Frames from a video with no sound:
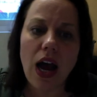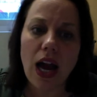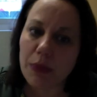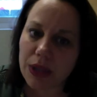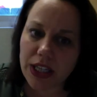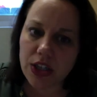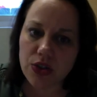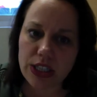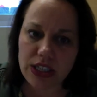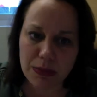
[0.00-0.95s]
I really
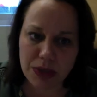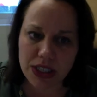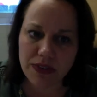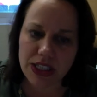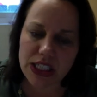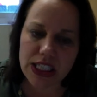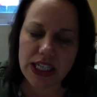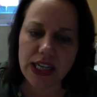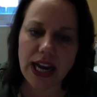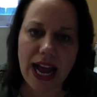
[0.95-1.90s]
enjoyed Chapter
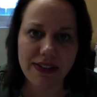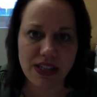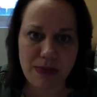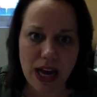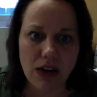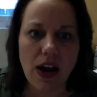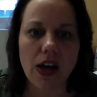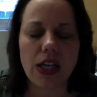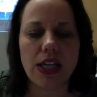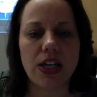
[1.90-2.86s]
17. I have some
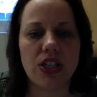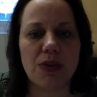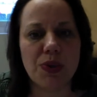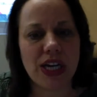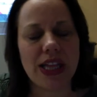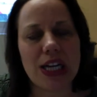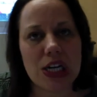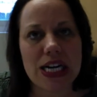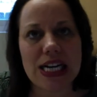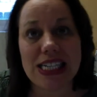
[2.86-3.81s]
background in leadership trait
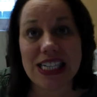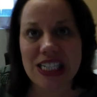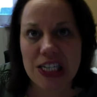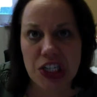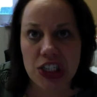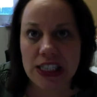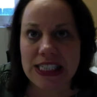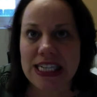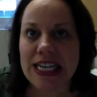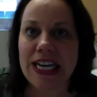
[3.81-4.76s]
theory and
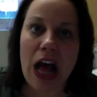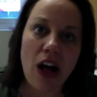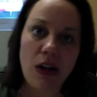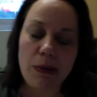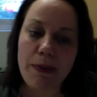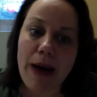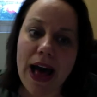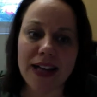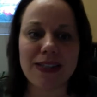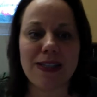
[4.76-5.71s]
contingency and
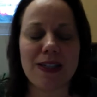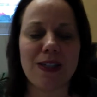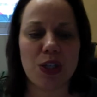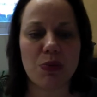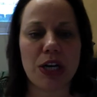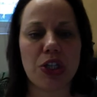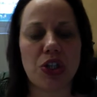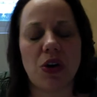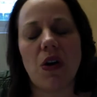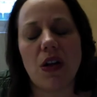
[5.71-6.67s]
LMX and
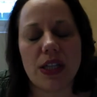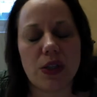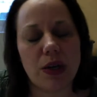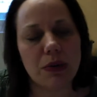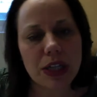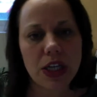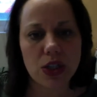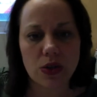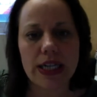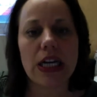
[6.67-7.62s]
situational, and so I really
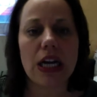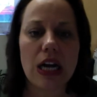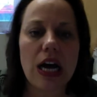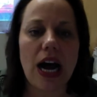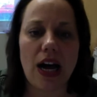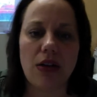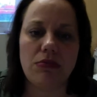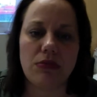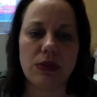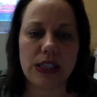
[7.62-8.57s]
enjoyed
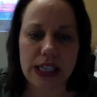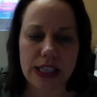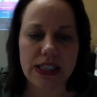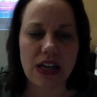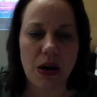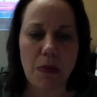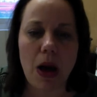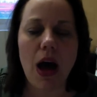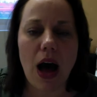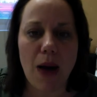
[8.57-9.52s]
seeing some
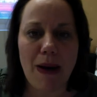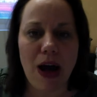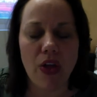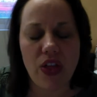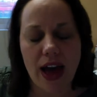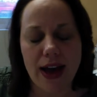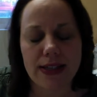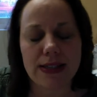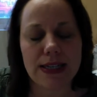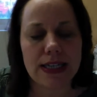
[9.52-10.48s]
about
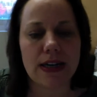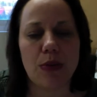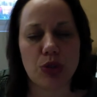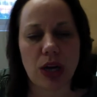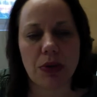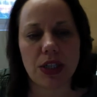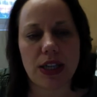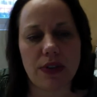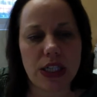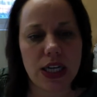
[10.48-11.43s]
that in Chapter
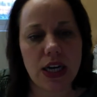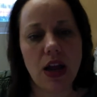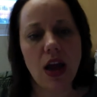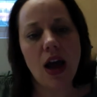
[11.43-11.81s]
17.